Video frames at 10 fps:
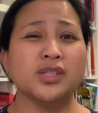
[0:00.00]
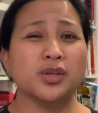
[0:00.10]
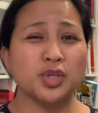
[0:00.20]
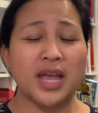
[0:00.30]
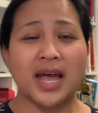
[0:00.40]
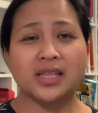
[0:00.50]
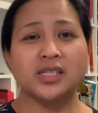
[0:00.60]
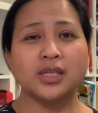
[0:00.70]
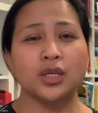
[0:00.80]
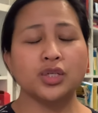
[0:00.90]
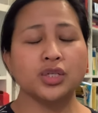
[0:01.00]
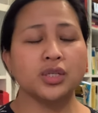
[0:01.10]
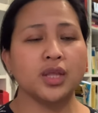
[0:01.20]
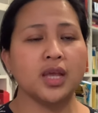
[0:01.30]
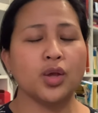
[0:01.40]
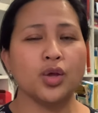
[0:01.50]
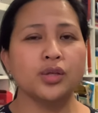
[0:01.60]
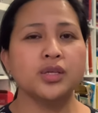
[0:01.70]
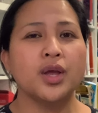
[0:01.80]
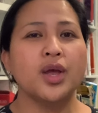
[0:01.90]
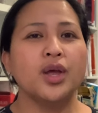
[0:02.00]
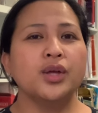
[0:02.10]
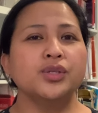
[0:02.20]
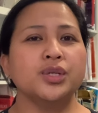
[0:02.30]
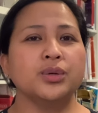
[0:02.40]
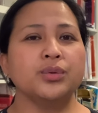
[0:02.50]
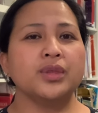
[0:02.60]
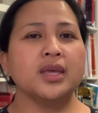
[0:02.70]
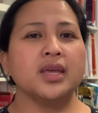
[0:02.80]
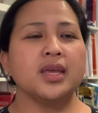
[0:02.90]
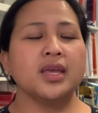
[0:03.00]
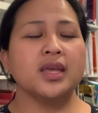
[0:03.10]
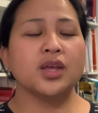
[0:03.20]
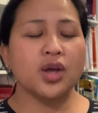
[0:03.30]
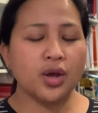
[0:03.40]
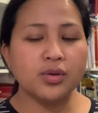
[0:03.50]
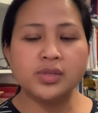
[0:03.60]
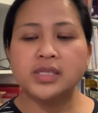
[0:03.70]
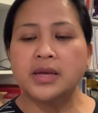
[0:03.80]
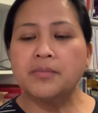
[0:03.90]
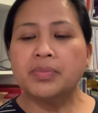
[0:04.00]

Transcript: So she hand stitched the hood to the coat.